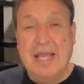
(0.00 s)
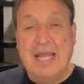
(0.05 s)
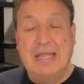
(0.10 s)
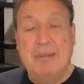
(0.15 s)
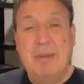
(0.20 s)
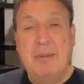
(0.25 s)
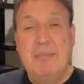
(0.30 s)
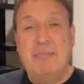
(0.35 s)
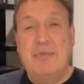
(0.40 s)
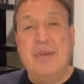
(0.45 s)

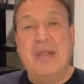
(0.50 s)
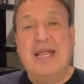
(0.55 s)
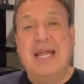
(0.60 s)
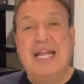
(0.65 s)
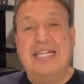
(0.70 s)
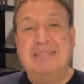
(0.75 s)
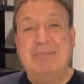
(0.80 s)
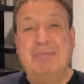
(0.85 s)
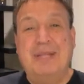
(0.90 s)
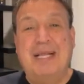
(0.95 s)
Let me pray
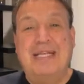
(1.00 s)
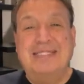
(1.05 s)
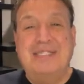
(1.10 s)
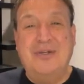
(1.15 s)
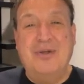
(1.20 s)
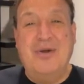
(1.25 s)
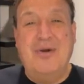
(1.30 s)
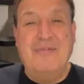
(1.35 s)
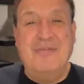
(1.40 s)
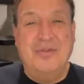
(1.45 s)
God's
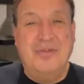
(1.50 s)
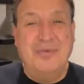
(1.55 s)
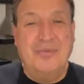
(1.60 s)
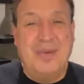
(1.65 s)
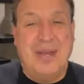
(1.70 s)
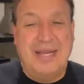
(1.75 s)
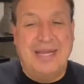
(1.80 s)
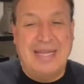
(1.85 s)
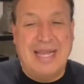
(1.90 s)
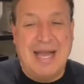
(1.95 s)
blessing over you
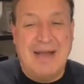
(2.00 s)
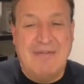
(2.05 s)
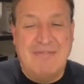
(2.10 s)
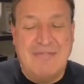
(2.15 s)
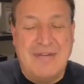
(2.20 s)
right now.